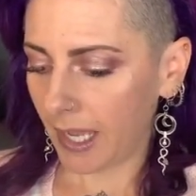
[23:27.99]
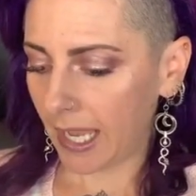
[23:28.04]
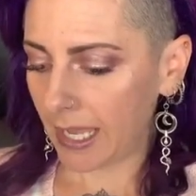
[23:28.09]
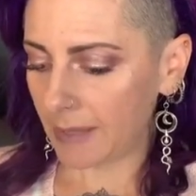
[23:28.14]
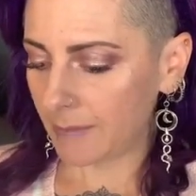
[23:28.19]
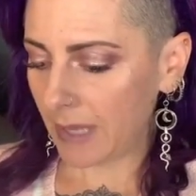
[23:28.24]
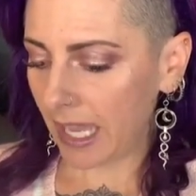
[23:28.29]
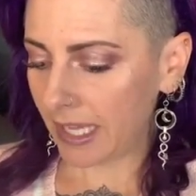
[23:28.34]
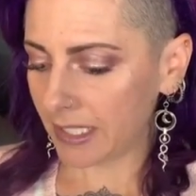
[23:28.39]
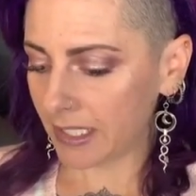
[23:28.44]

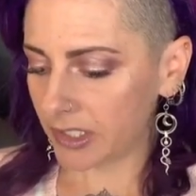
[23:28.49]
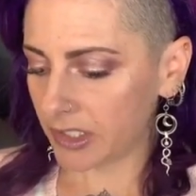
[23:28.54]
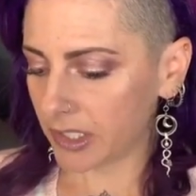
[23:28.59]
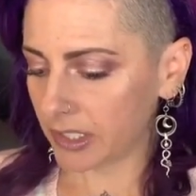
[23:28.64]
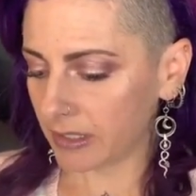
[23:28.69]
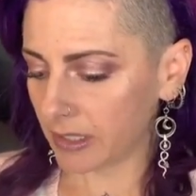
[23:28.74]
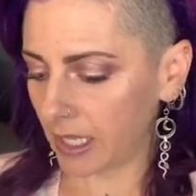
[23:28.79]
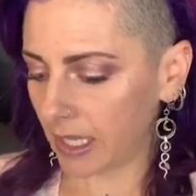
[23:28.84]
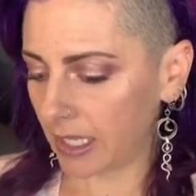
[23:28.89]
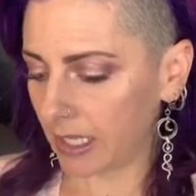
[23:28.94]
I managed
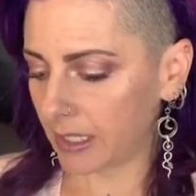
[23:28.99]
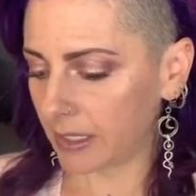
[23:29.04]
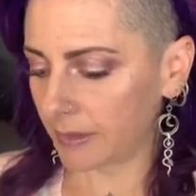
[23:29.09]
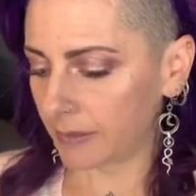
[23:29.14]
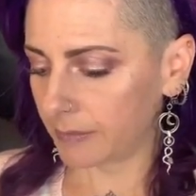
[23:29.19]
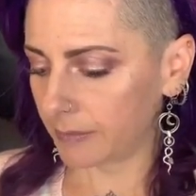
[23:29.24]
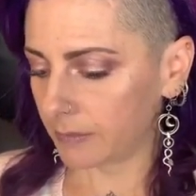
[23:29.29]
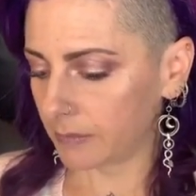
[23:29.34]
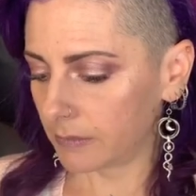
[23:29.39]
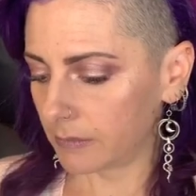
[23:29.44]
to like,
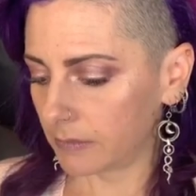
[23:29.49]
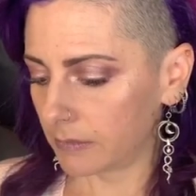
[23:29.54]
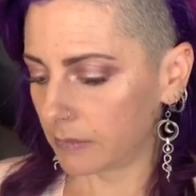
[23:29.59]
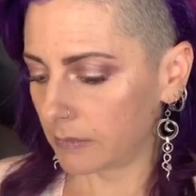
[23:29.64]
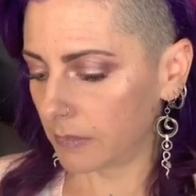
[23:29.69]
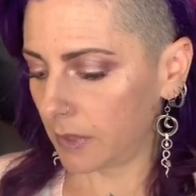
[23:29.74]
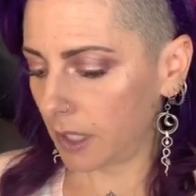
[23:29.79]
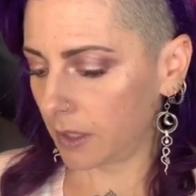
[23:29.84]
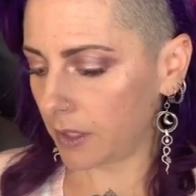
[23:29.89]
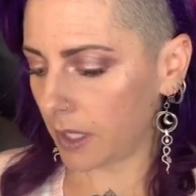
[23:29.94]

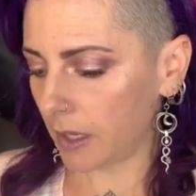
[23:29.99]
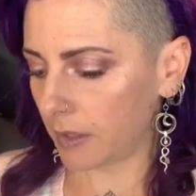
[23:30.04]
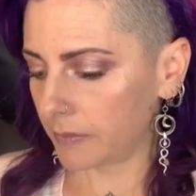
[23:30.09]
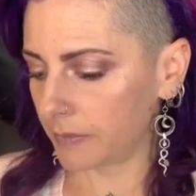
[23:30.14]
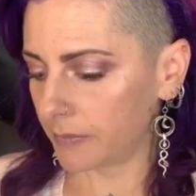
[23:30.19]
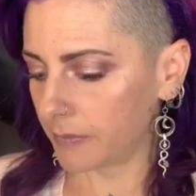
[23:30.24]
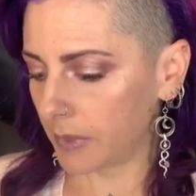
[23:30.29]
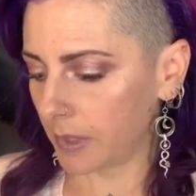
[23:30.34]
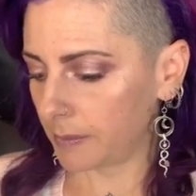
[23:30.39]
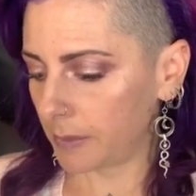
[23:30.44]
oh no,
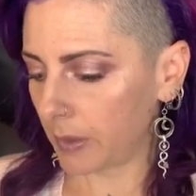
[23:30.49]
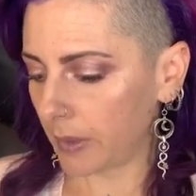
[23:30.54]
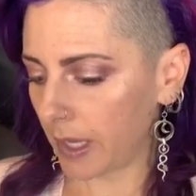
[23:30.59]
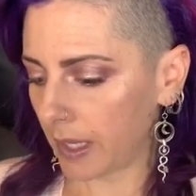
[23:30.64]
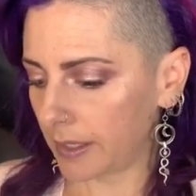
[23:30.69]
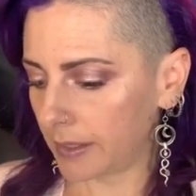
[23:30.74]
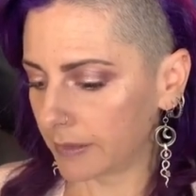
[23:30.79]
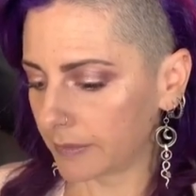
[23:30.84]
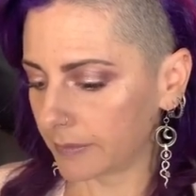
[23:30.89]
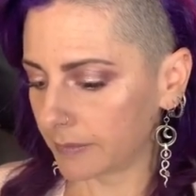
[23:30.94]
I'm
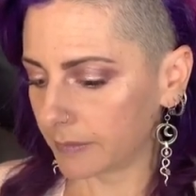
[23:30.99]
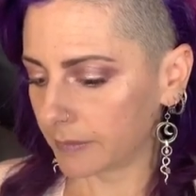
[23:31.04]
okay.